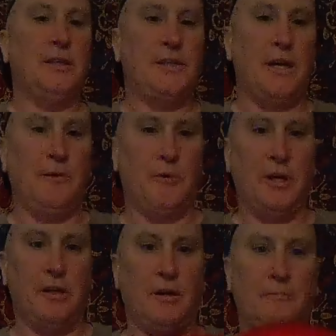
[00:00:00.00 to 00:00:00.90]
So
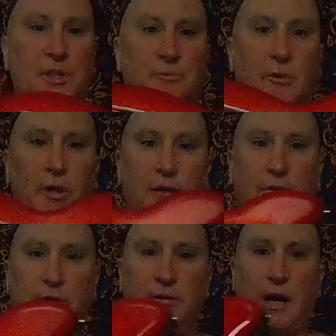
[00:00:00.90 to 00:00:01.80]
anyway,
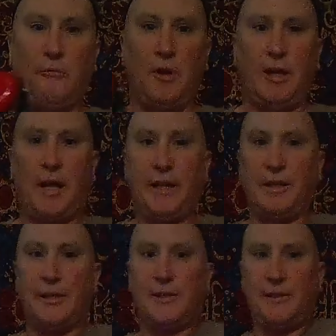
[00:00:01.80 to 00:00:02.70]
I really like
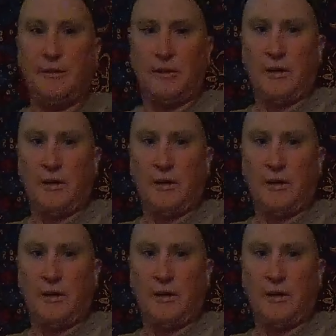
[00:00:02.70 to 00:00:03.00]
this.